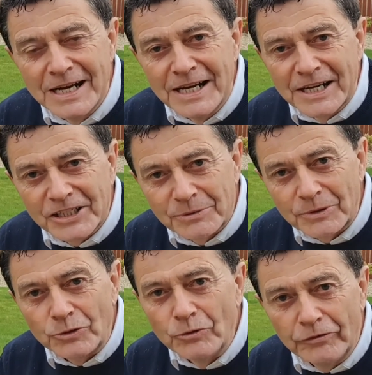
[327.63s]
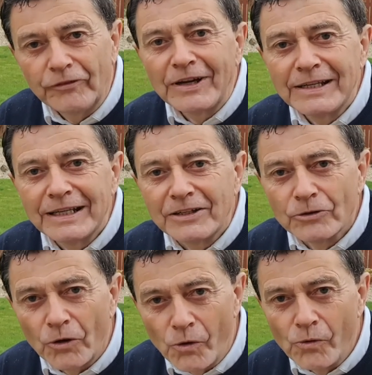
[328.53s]
It's about you finding your
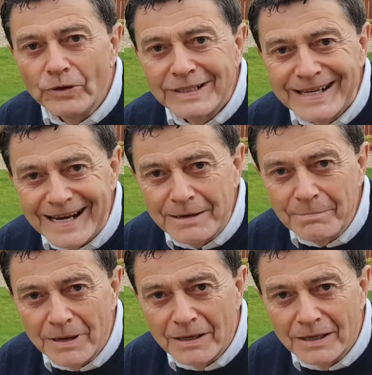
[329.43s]
own game.